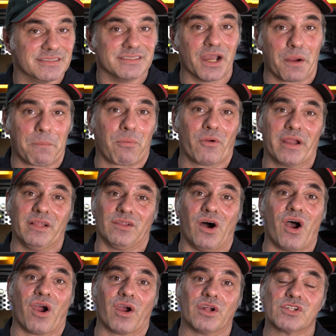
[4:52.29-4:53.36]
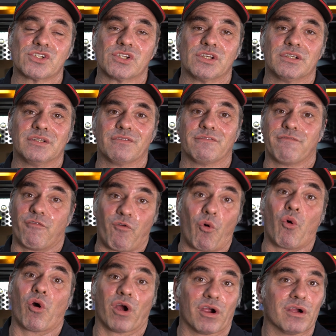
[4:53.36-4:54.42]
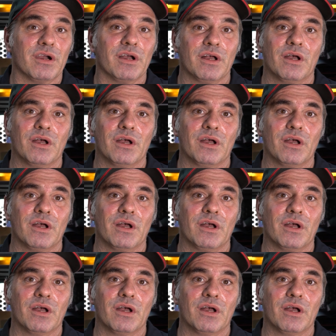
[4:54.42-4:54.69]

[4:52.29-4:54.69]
they're pretty large for